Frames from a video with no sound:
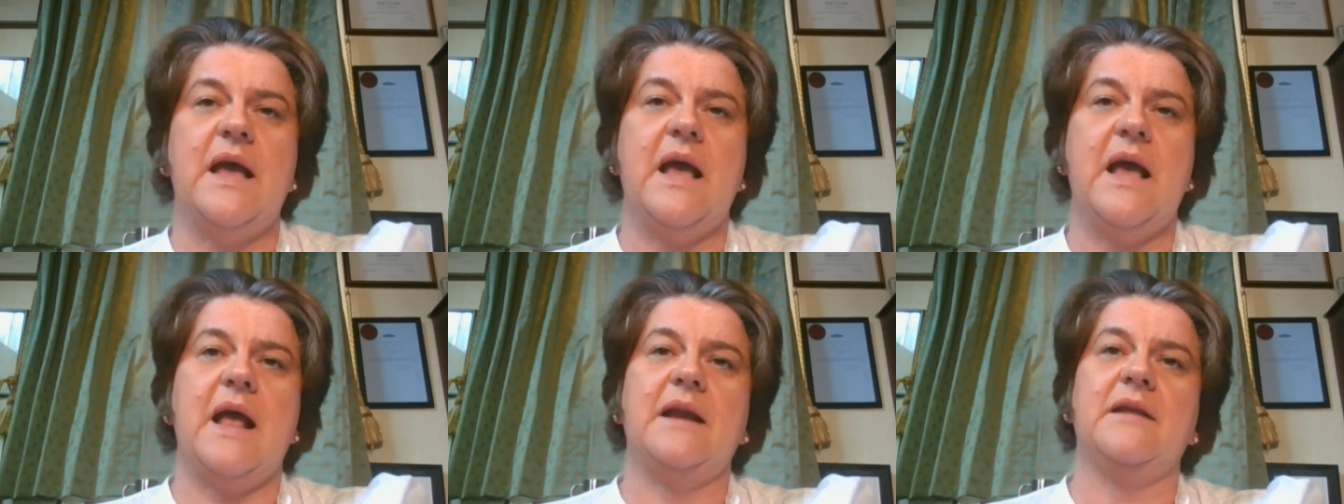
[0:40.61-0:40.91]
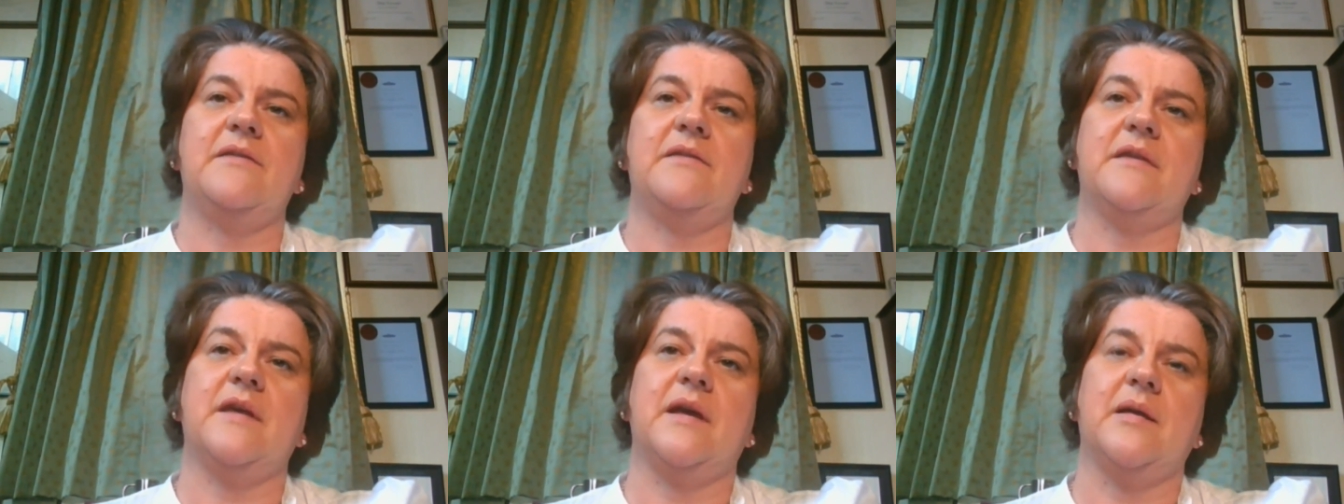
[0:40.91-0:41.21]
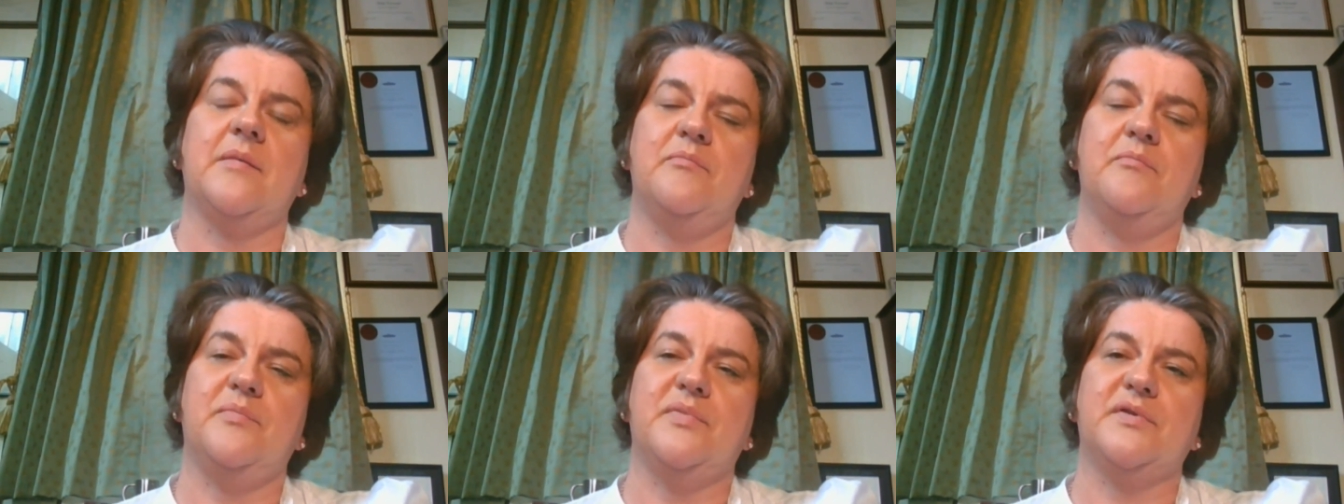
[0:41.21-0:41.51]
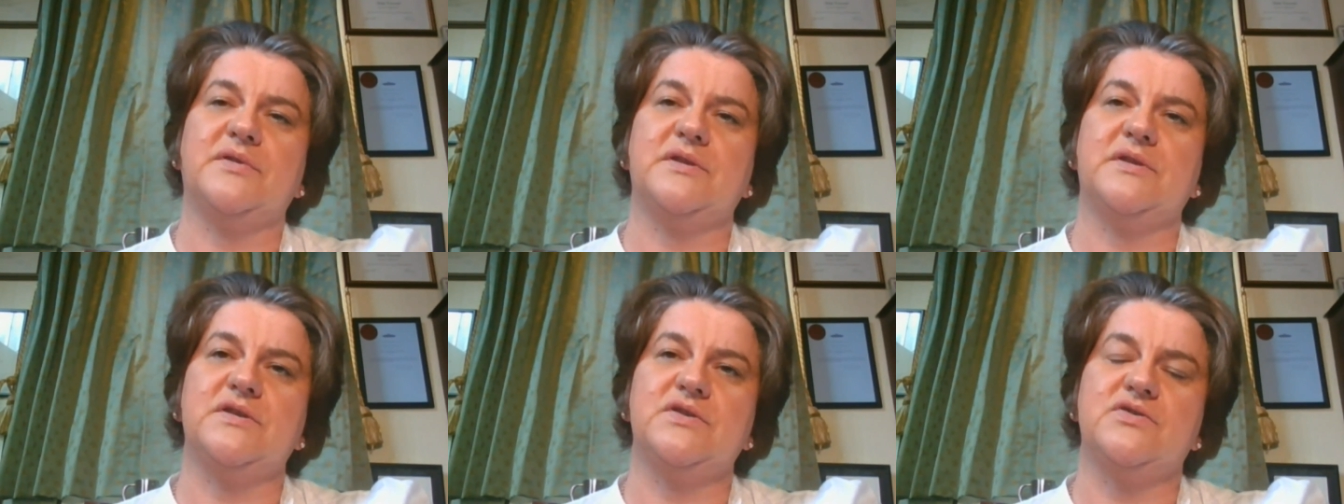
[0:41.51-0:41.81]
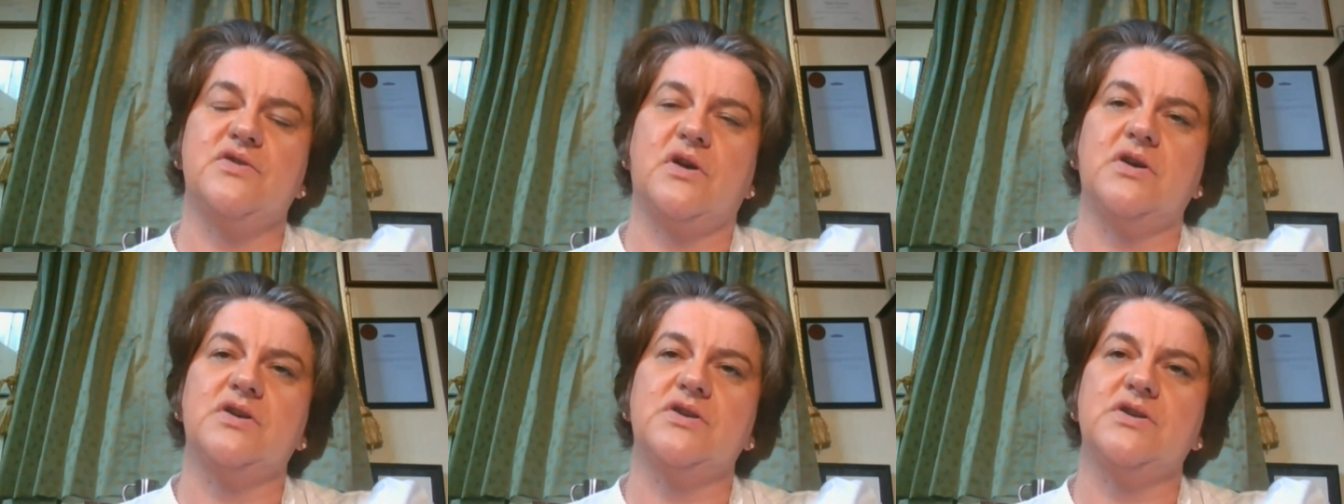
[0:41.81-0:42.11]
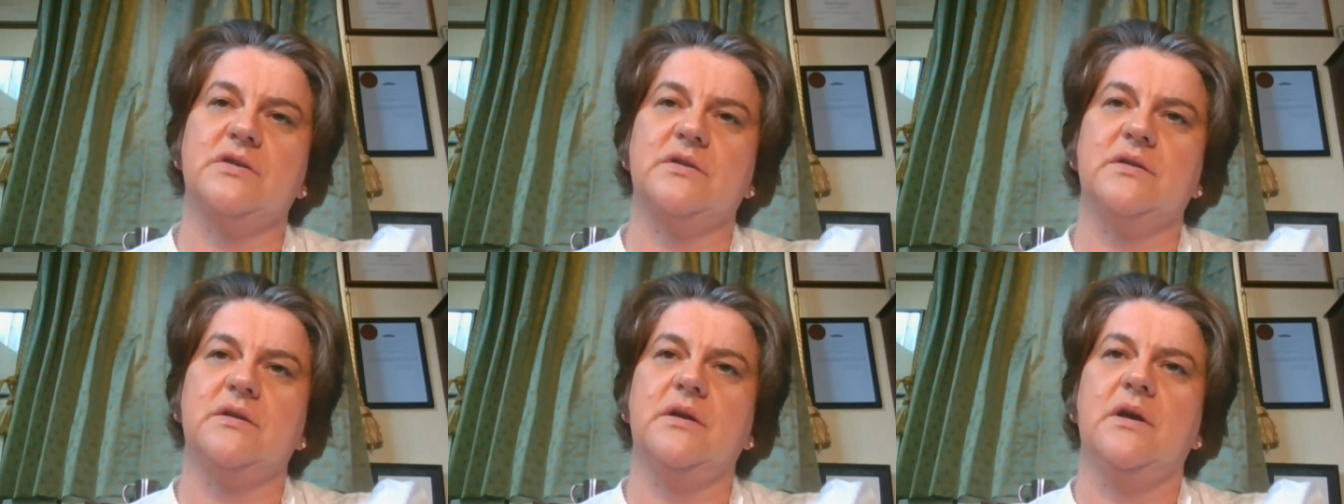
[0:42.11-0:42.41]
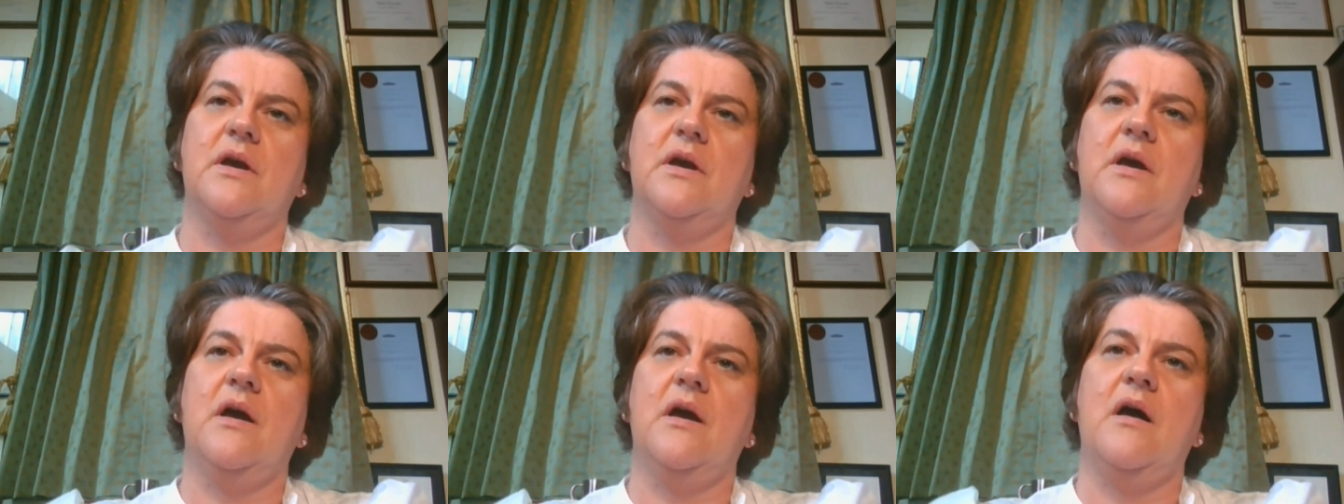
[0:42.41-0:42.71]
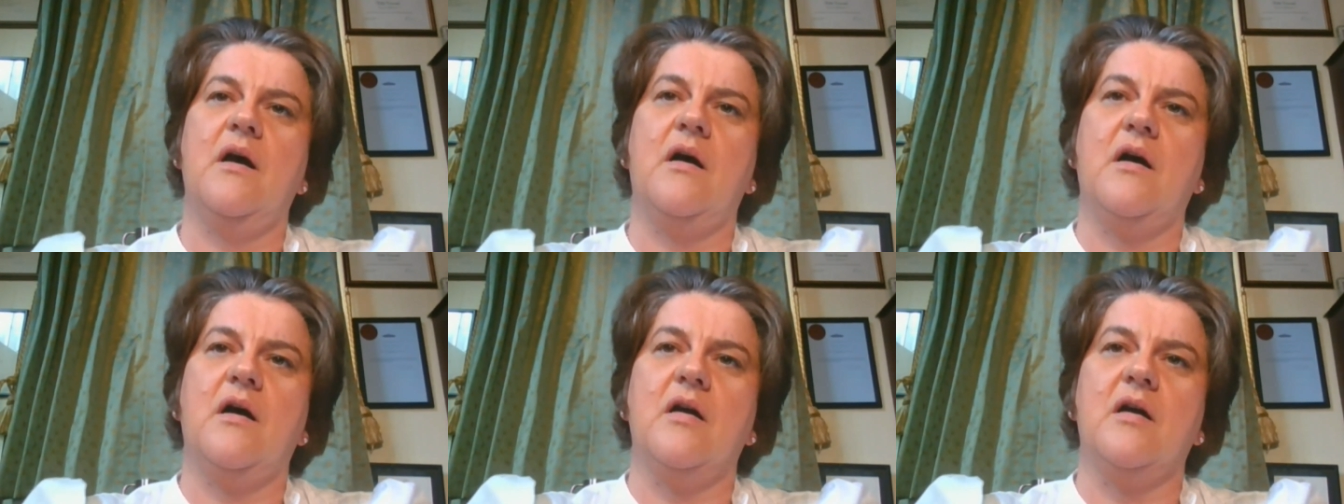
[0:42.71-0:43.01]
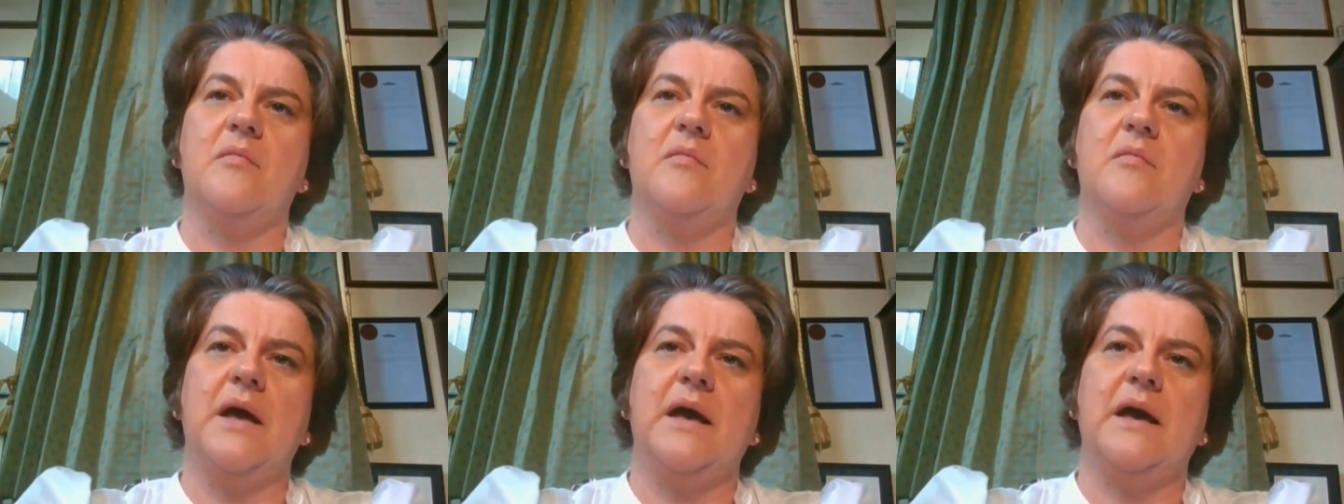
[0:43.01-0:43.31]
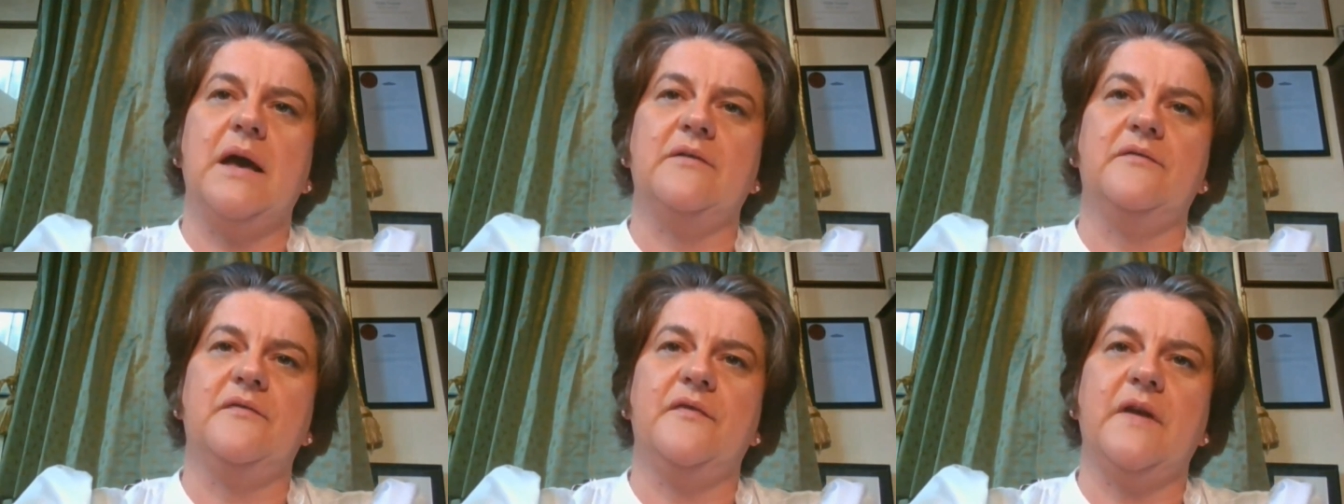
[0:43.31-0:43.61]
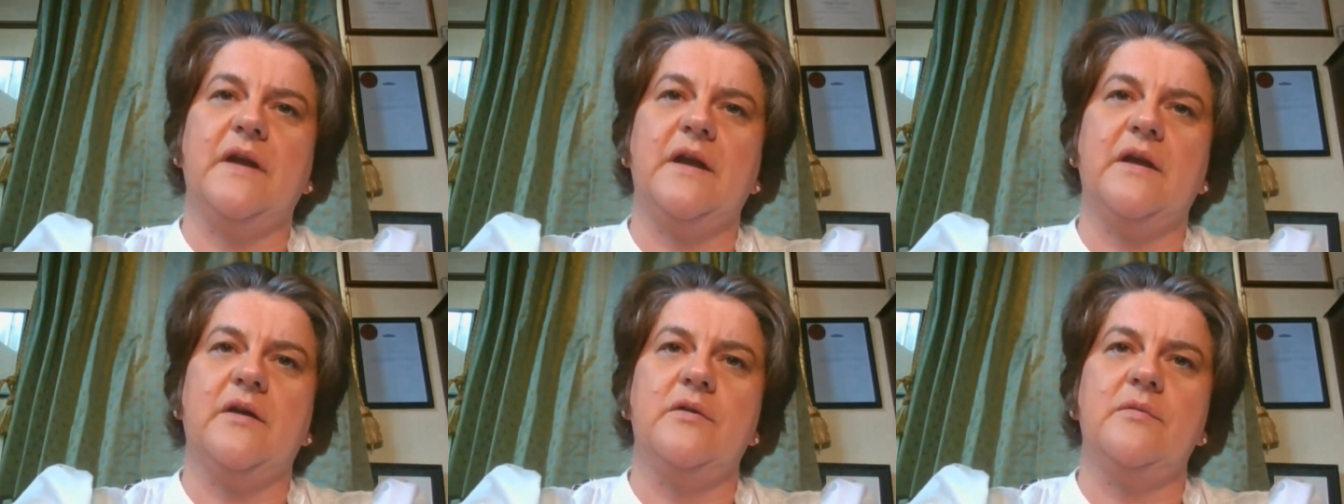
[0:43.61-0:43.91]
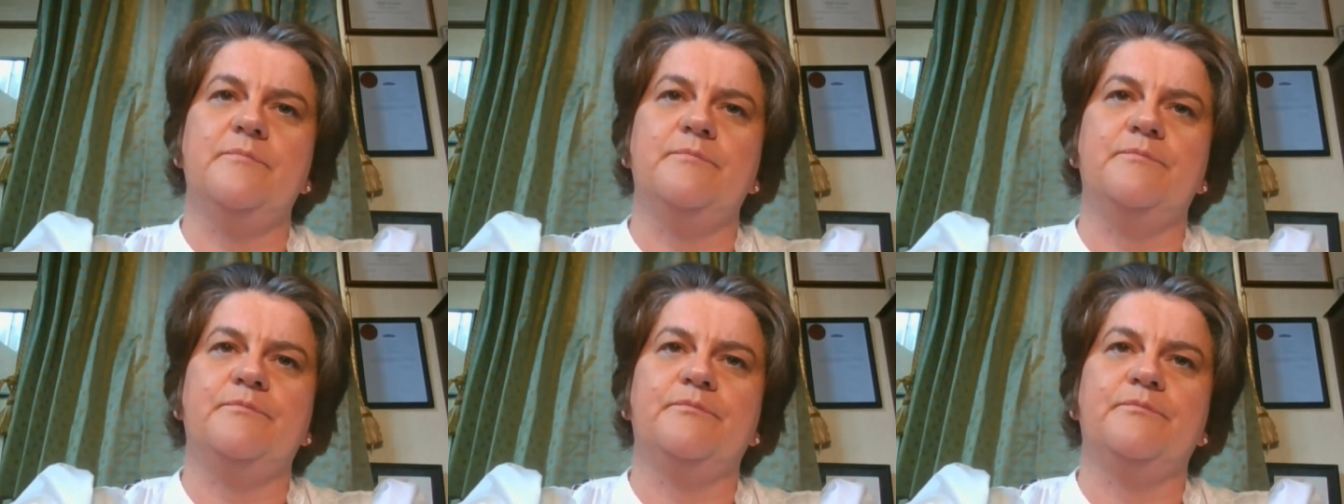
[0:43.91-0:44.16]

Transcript: anything but destruction, harm, and fear.